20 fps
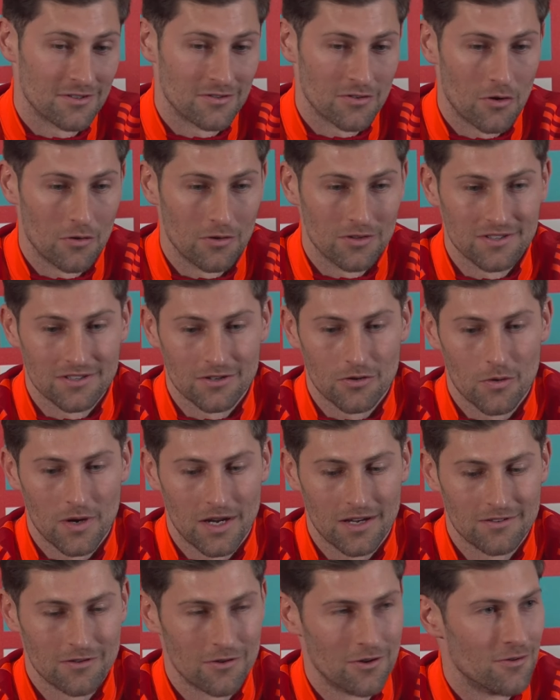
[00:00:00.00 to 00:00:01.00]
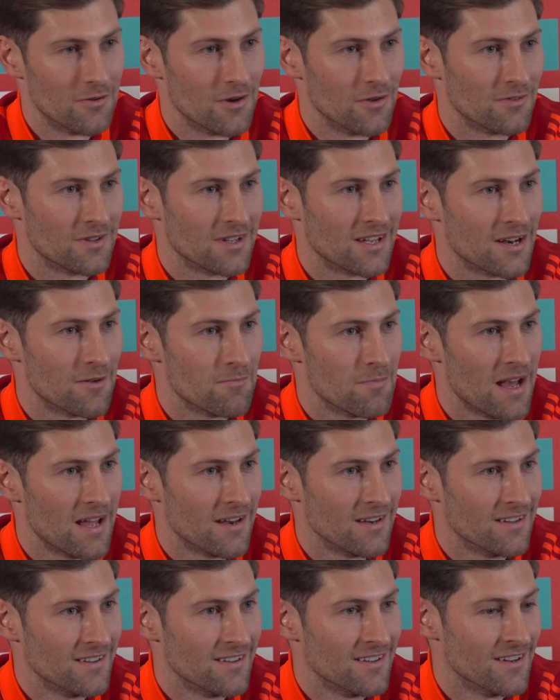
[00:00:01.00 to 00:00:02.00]
all is a quick turnaround to get a
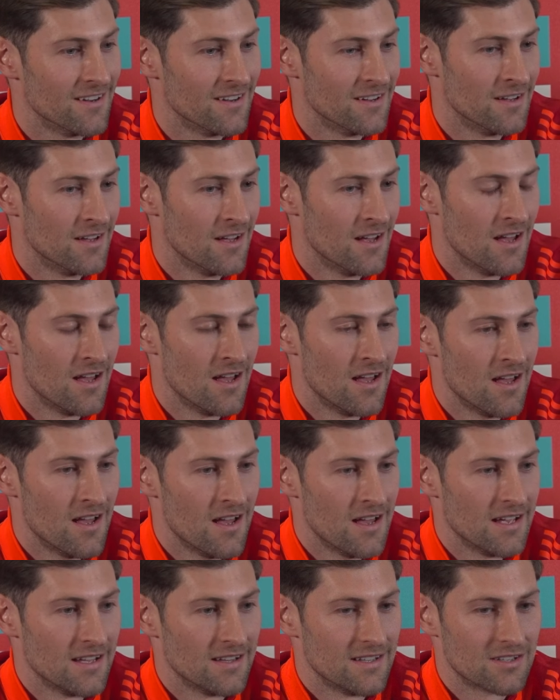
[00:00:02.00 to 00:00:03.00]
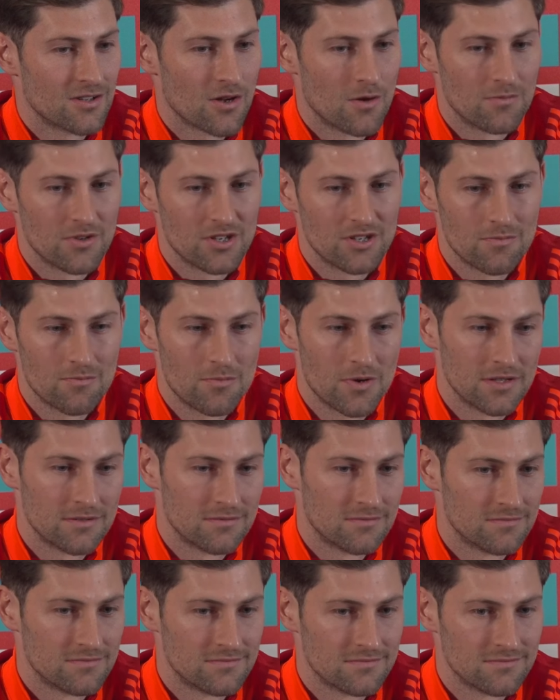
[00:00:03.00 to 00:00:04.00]
ban in this competition.
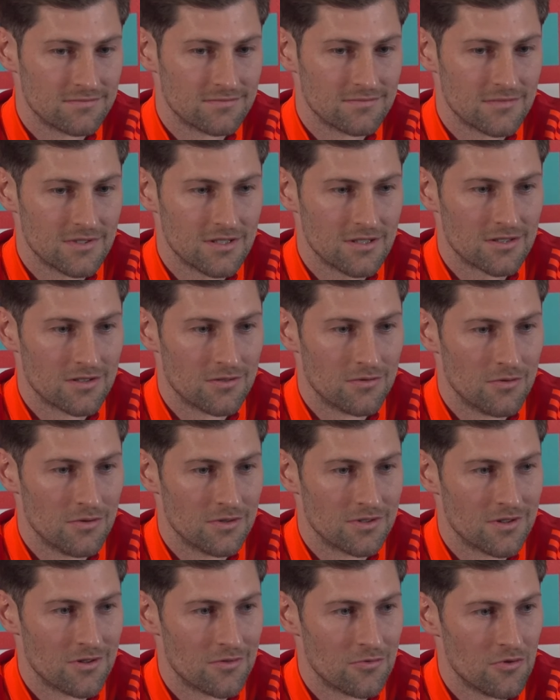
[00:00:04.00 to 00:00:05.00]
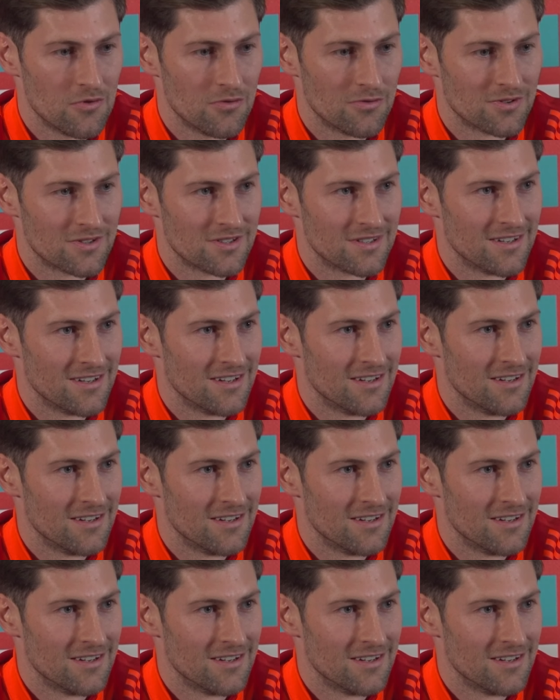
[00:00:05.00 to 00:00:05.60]
But like, the rules are the rules.